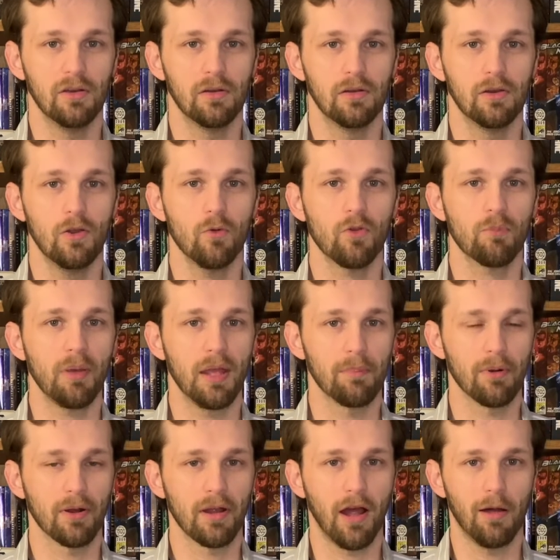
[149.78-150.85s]

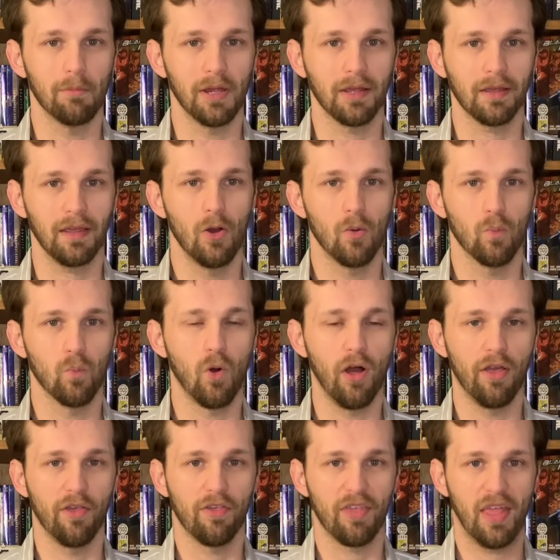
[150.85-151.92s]
newspaper comic
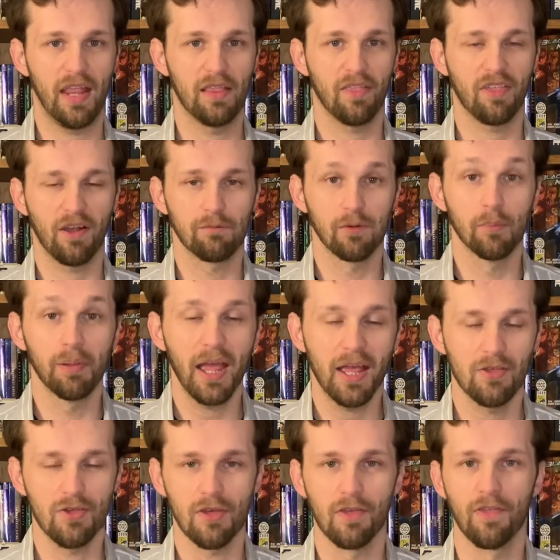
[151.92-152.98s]
was in several
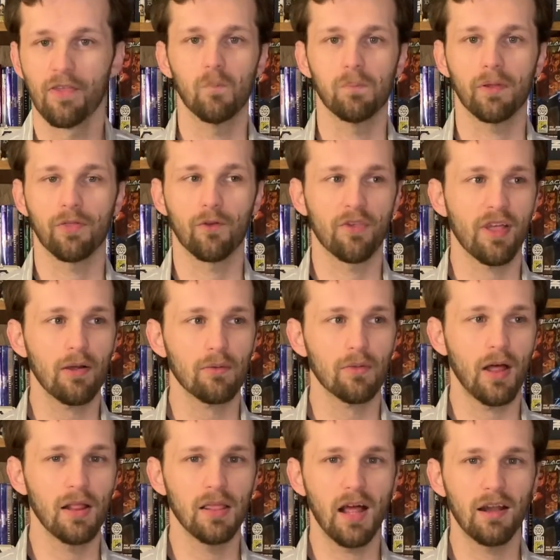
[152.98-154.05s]
pages. But there's not
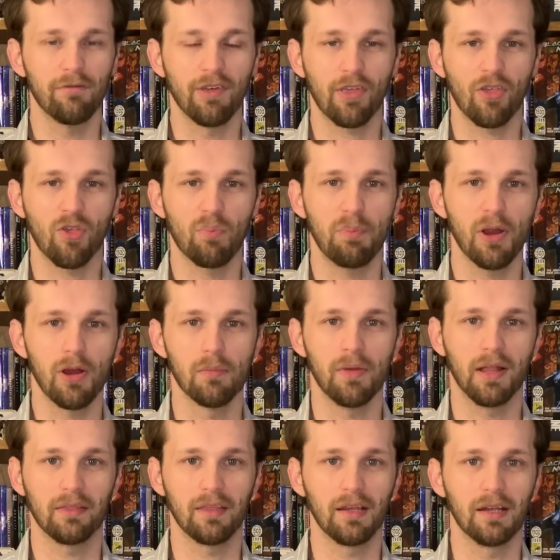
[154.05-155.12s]
a lot of
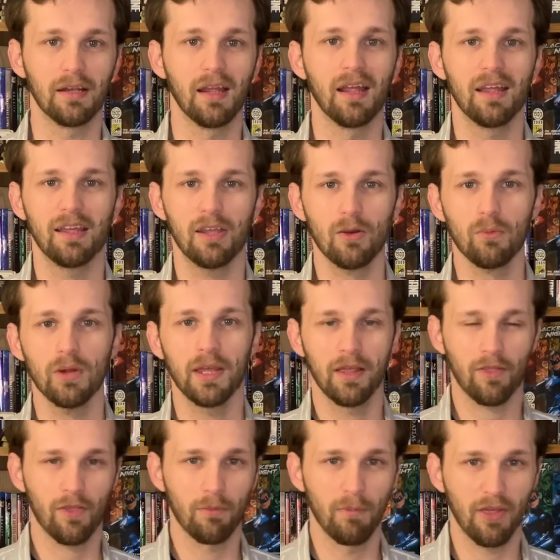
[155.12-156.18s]
experimenting. Here we
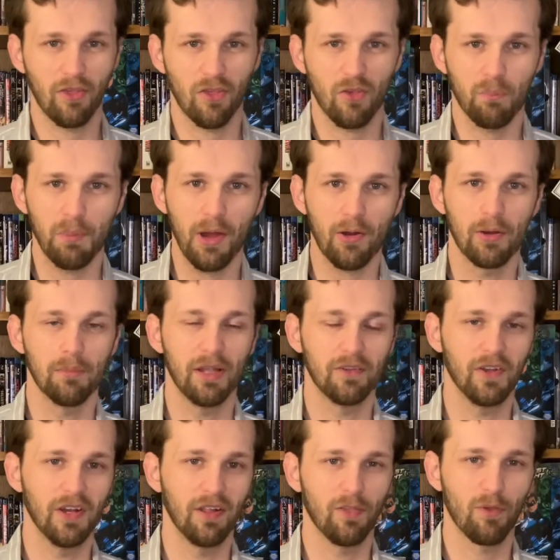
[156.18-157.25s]
get some
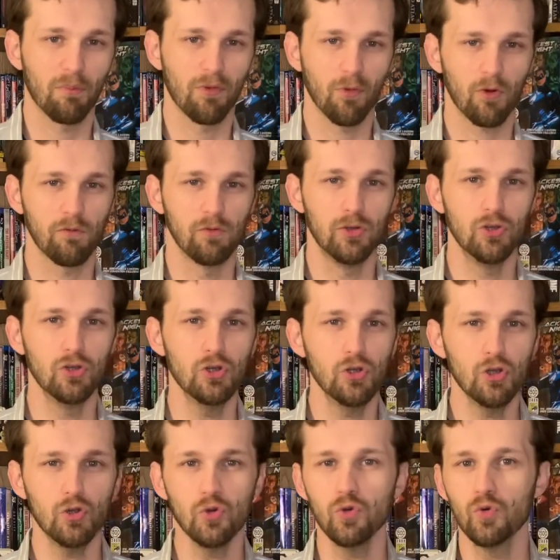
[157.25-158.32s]
experimenting and some sort of
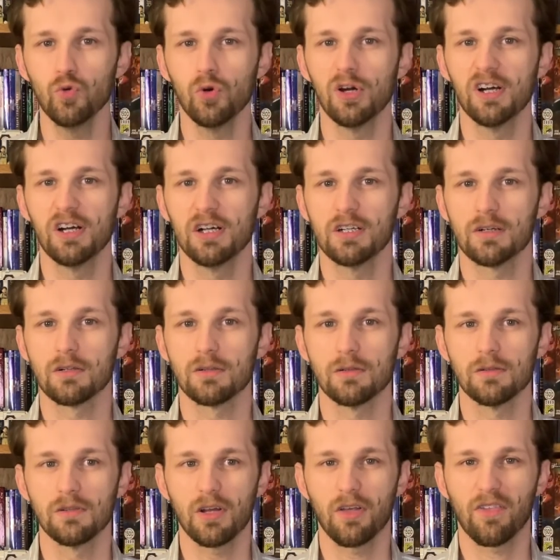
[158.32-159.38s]
new
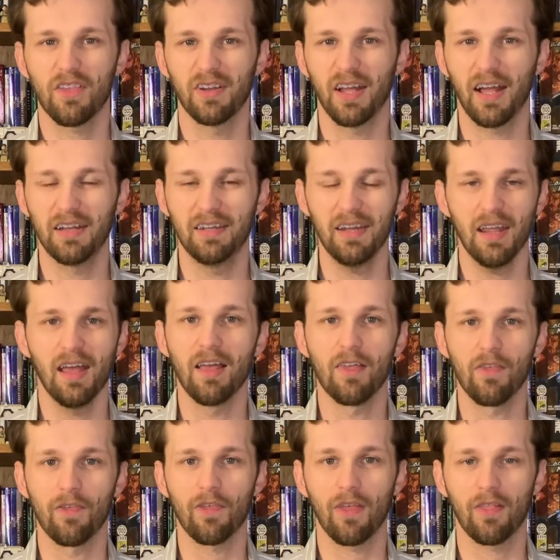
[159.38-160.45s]
looks and
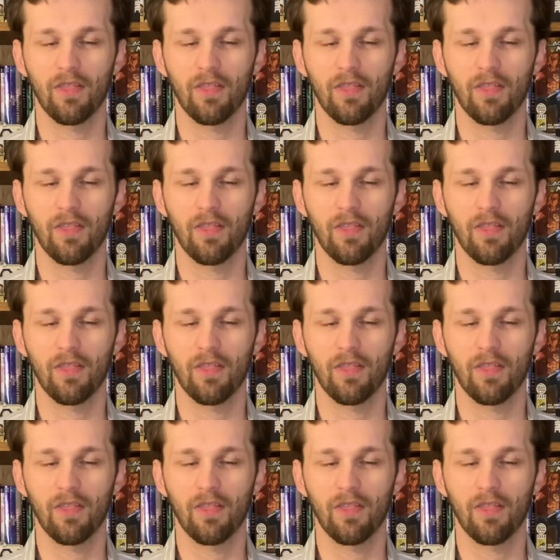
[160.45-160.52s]
ideas.